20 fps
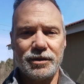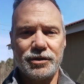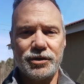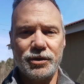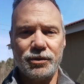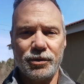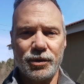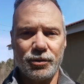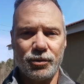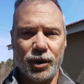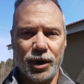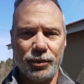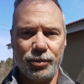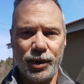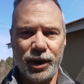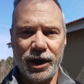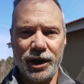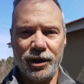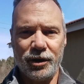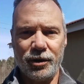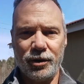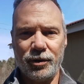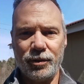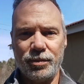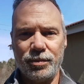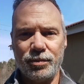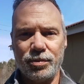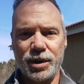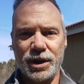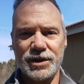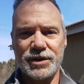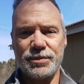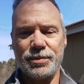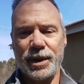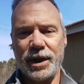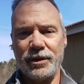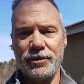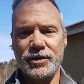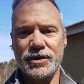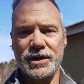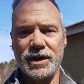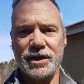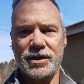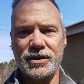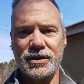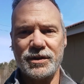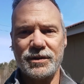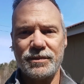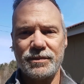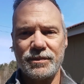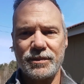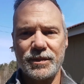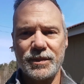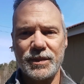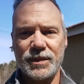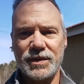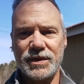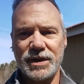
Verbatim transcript: The 200 watt panel plus the power station